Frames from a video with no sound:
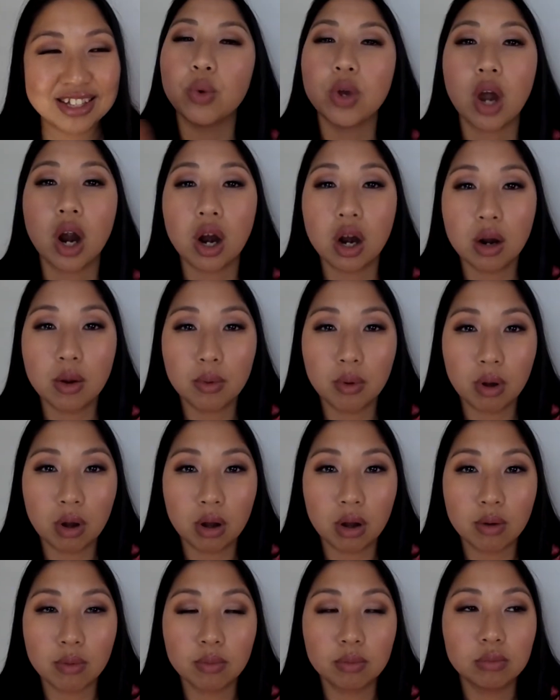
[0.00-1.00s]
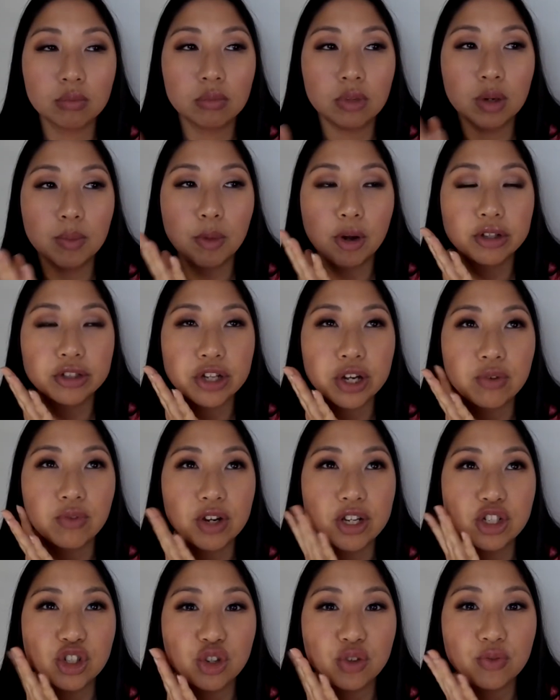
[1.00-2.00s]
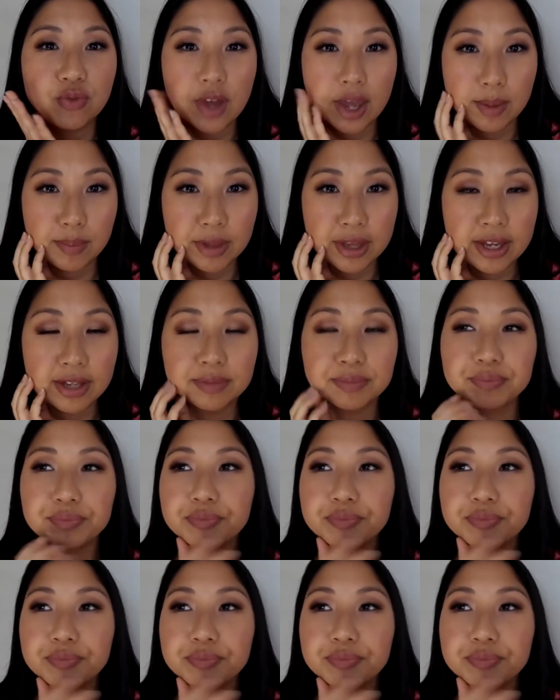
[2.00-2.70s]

We are a, um, a multiracial family